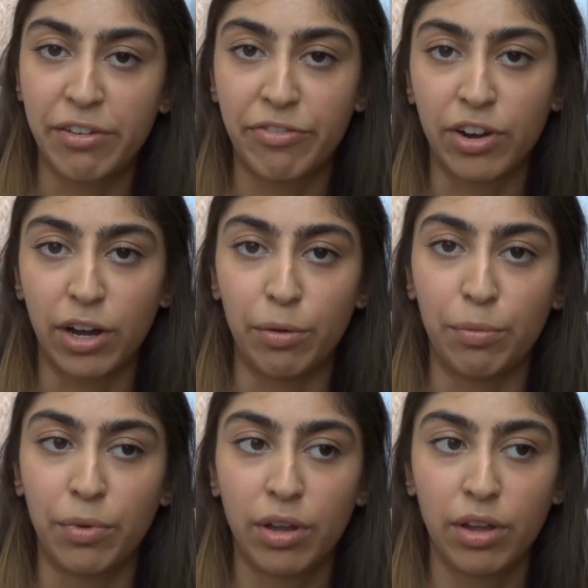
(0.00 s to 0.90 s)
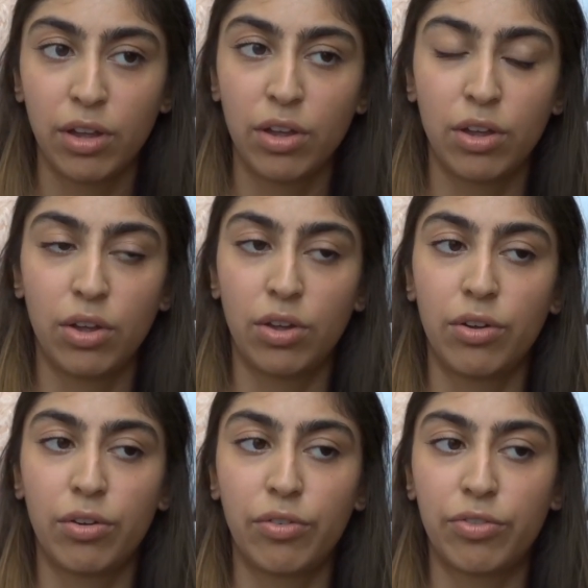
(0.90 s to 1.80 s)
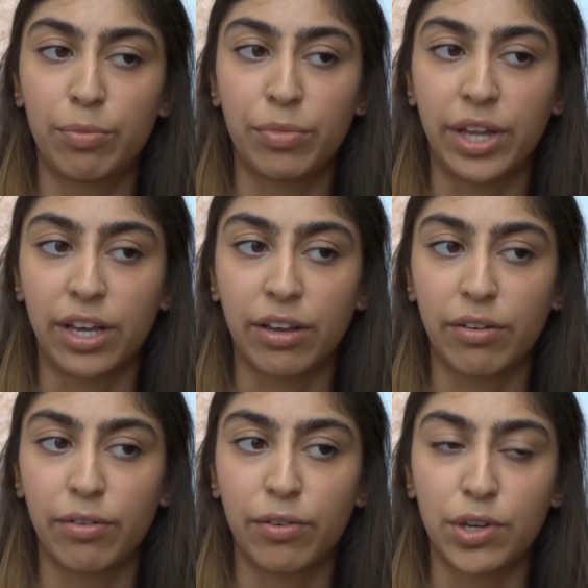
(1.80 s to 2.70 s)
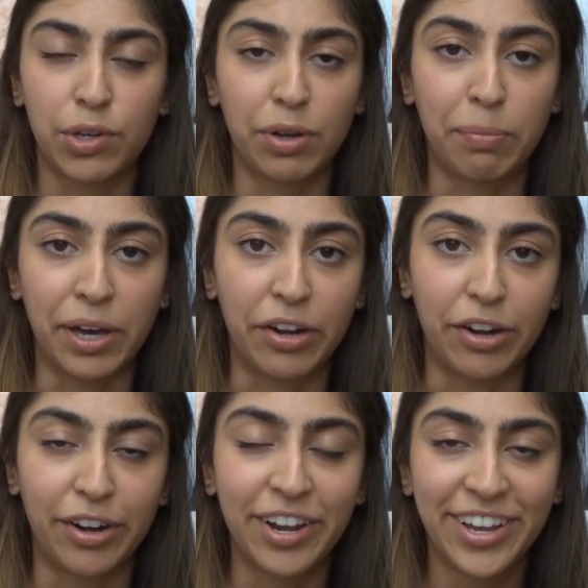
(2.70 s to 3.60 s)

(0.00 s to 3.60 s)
from like doing better.